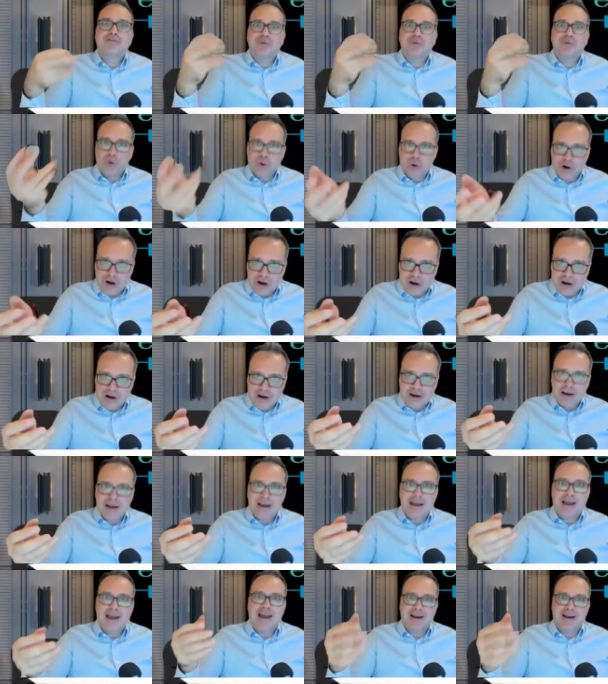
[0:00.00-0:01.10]
for
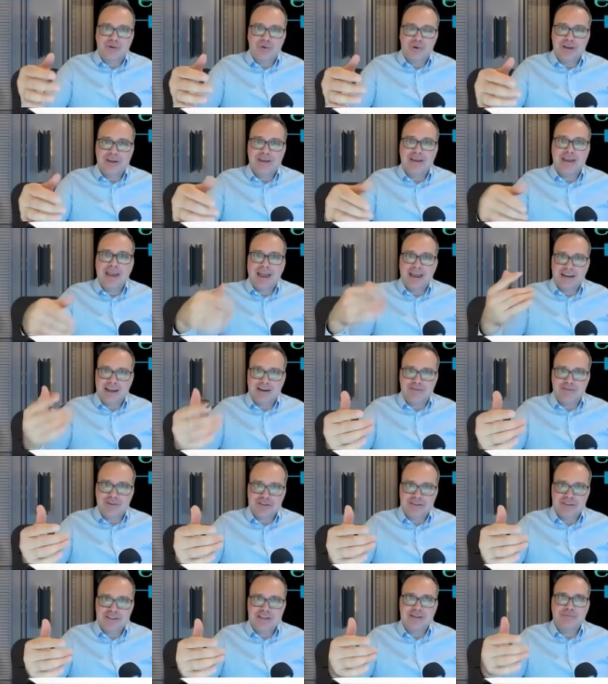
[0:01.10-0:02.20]
equity and
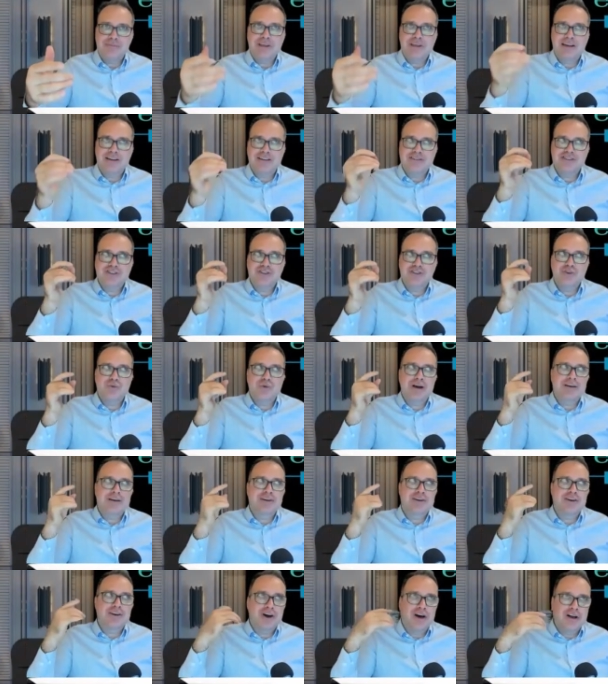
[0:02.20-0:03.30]
diversity because you
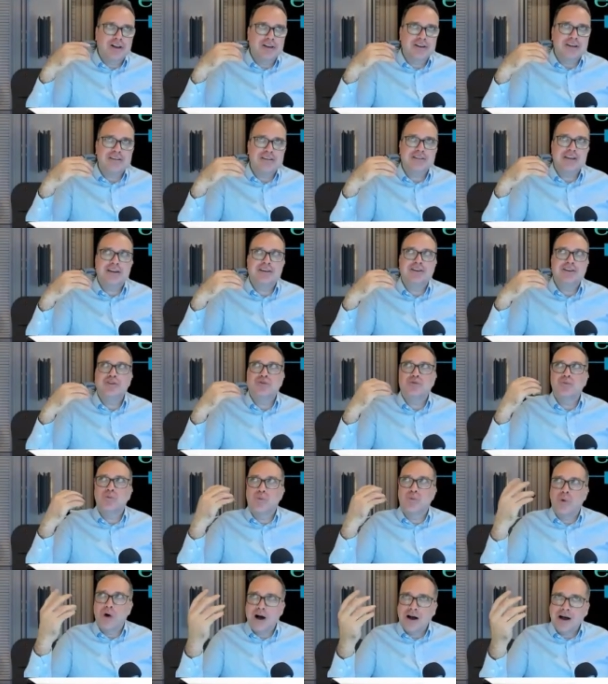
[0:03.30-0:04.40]
acknowledge and you
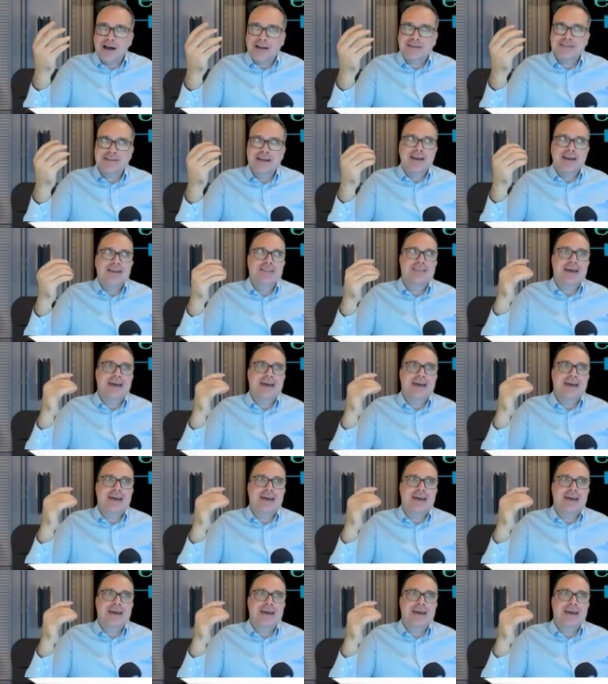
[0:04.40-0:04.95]
want